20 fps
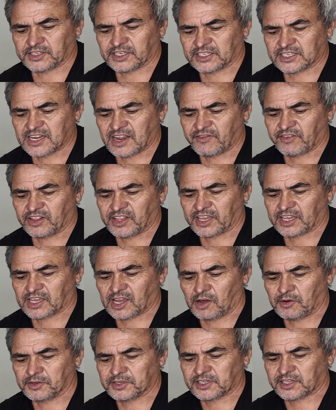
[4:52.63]
just never let
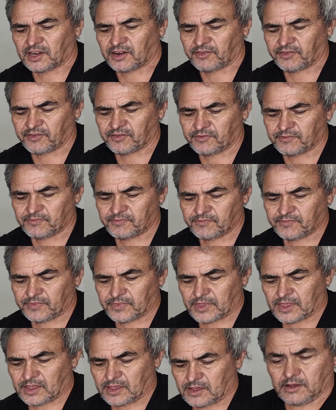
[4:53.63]
go of stuff.
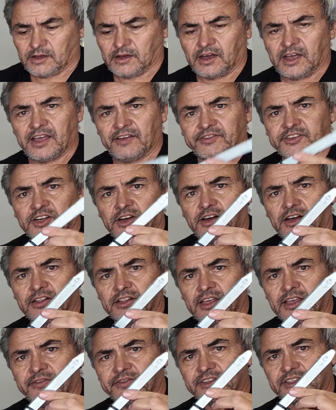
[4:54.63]
I have tyre
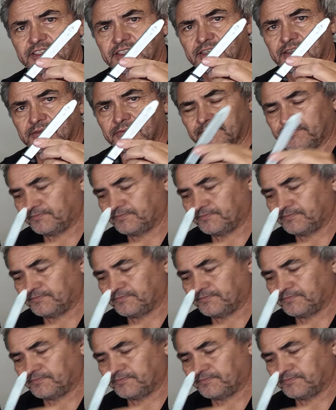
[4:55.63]
levers.